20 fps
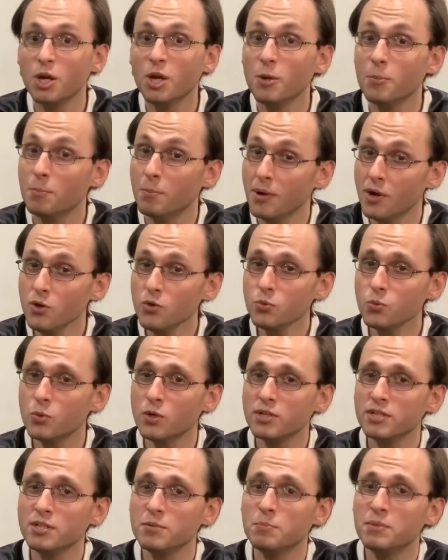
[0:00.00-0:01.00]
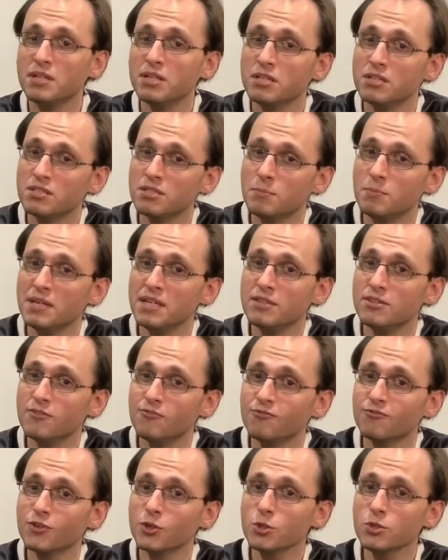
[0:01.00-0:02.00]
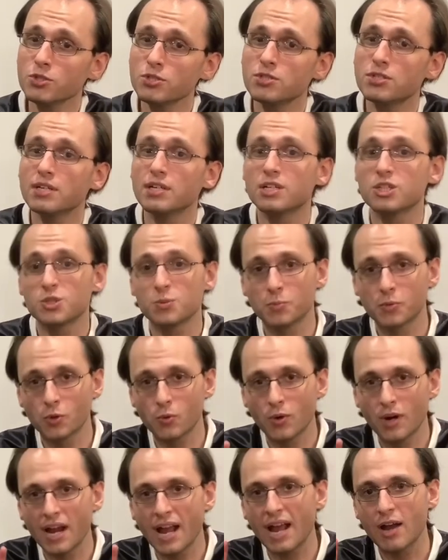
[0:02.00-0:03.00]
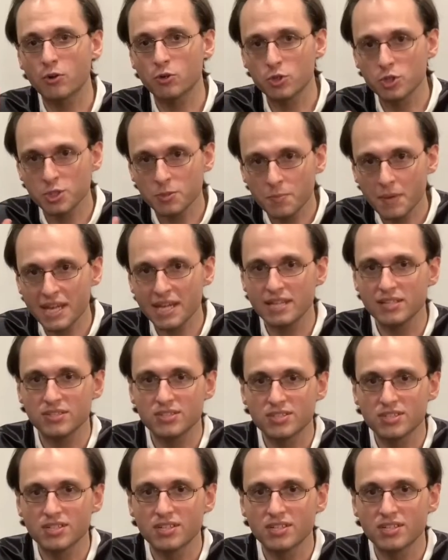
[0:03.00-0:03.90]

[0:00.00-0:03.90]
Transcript: Both wanted to be the first to explore outer space.